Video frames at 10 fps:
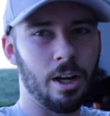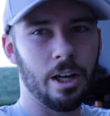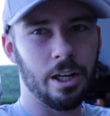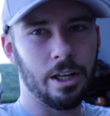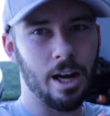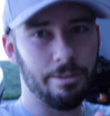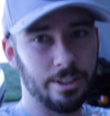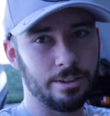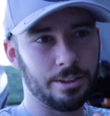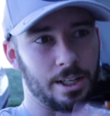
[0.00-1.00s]

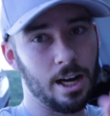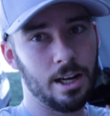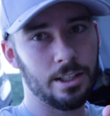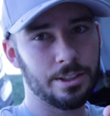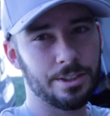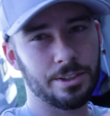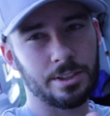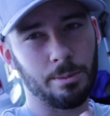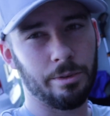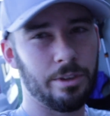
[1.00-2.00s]
Obviously cons,
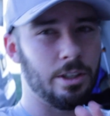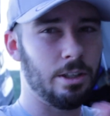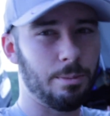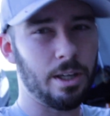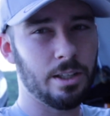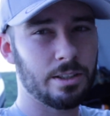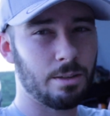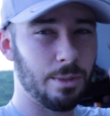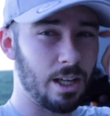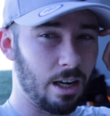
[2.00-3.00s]
some of the maintenance
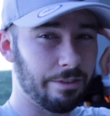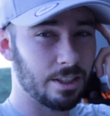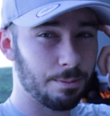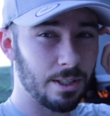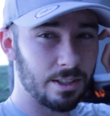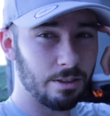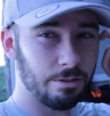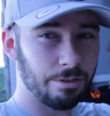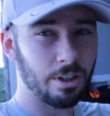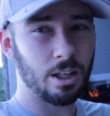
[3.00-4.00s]
can be kind of
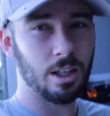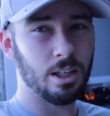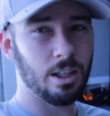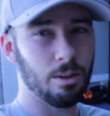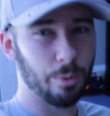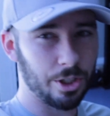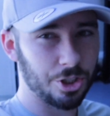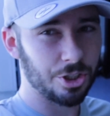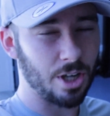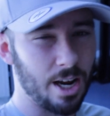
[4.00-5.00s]
expensive,
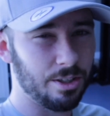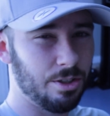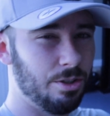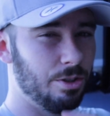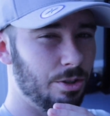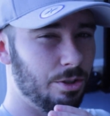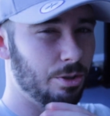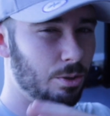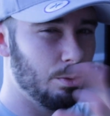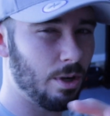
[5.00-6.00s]
which I
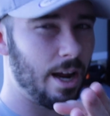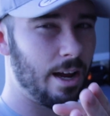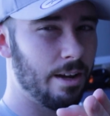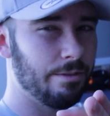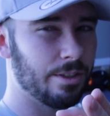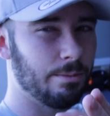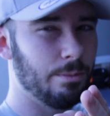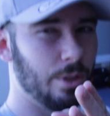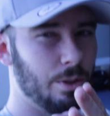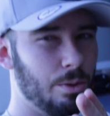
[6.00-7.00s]
do have
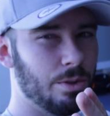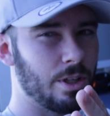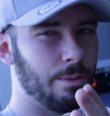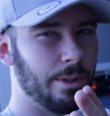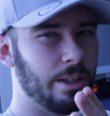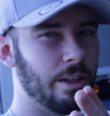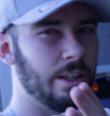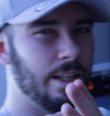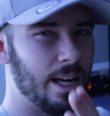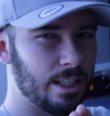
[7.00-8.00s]
some news coming in the
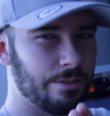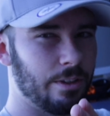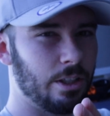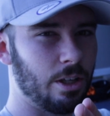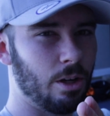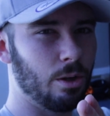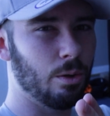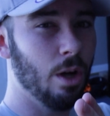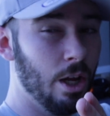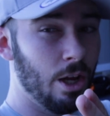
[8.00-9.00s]
next
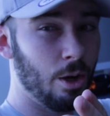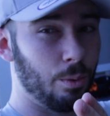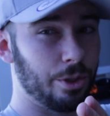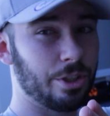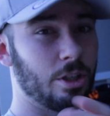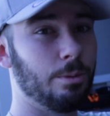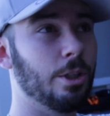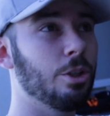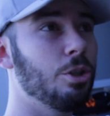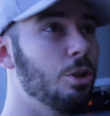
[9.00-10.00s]
video, which is going to
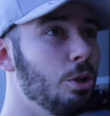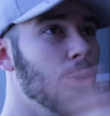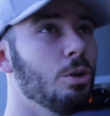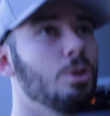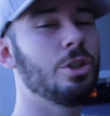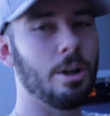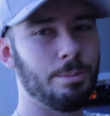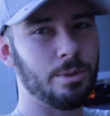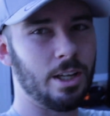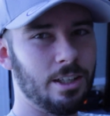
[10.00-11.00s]
be a huge
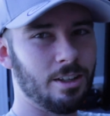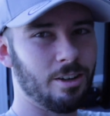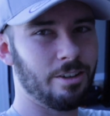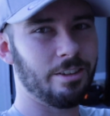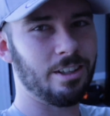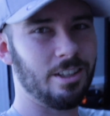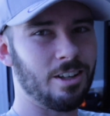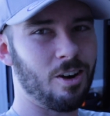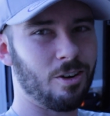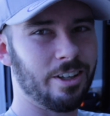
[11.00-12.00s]
update on
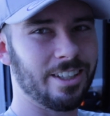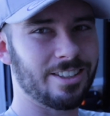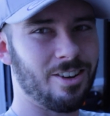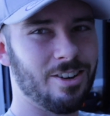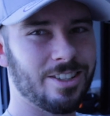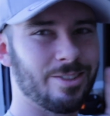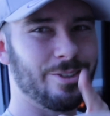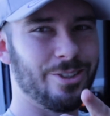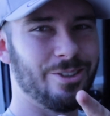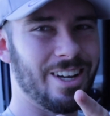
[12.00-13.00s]
the R8 exhaust,
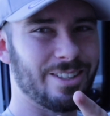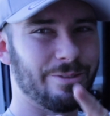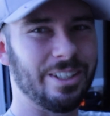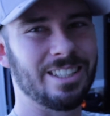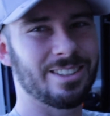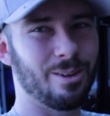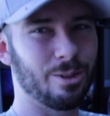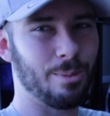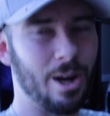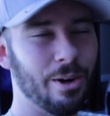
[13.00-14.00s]
which you guys are freaking
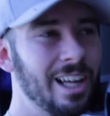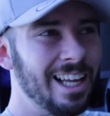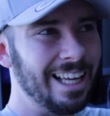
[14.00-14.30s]
stoked about.